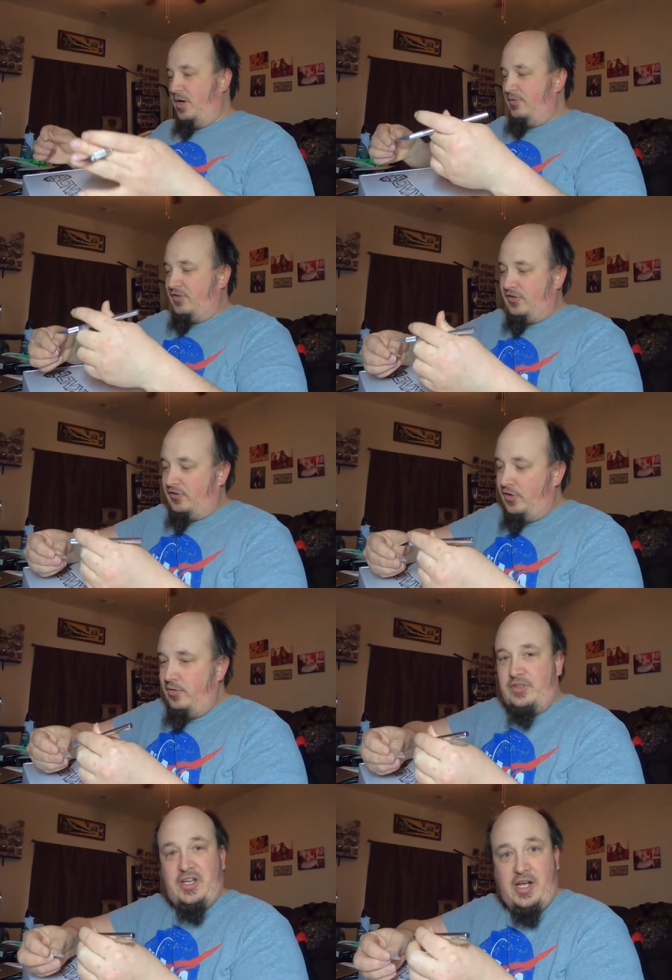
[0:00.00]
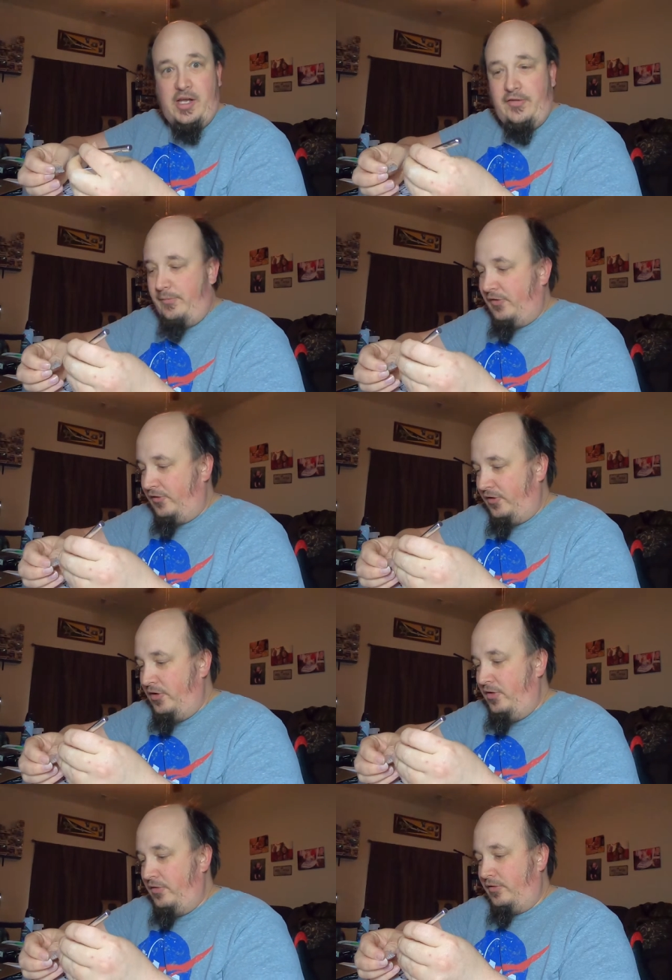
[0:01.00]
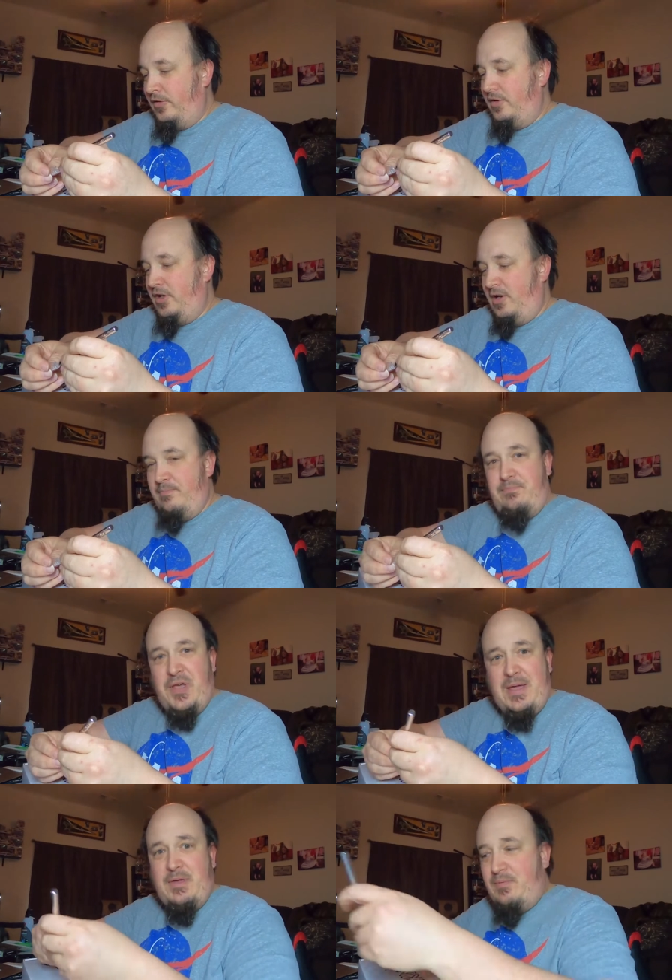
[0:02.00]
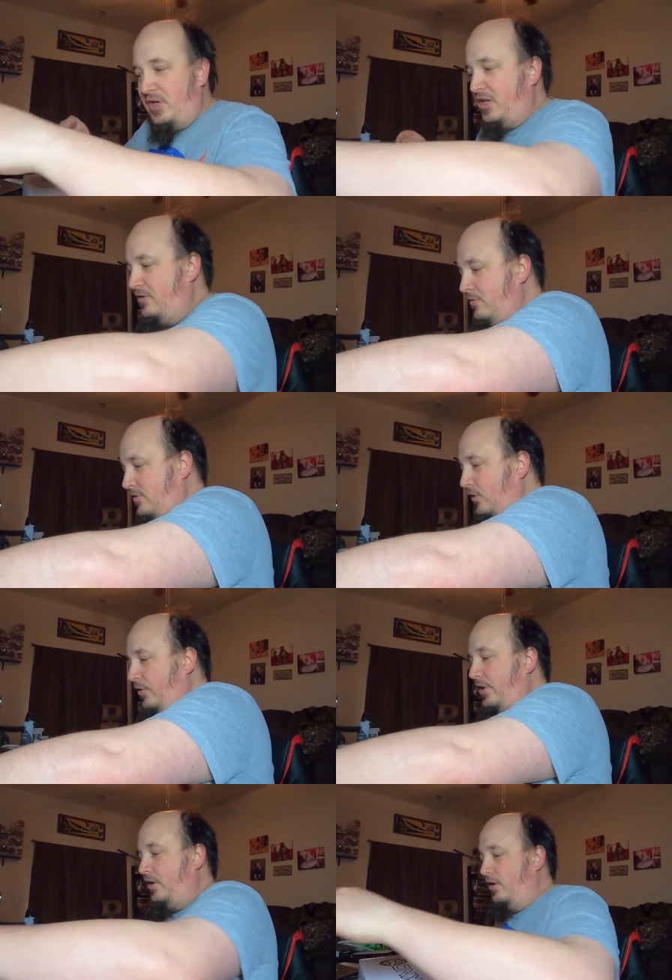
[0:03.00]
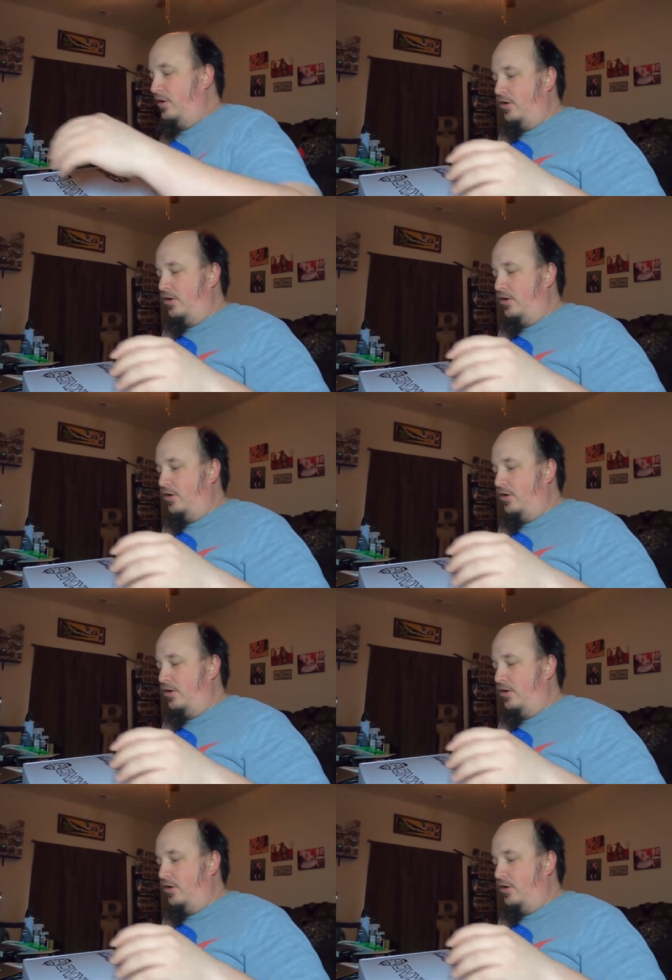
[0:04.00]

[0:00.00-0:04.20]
But I'm stoked, guys. I'm stoked. Baby buggy, new toy.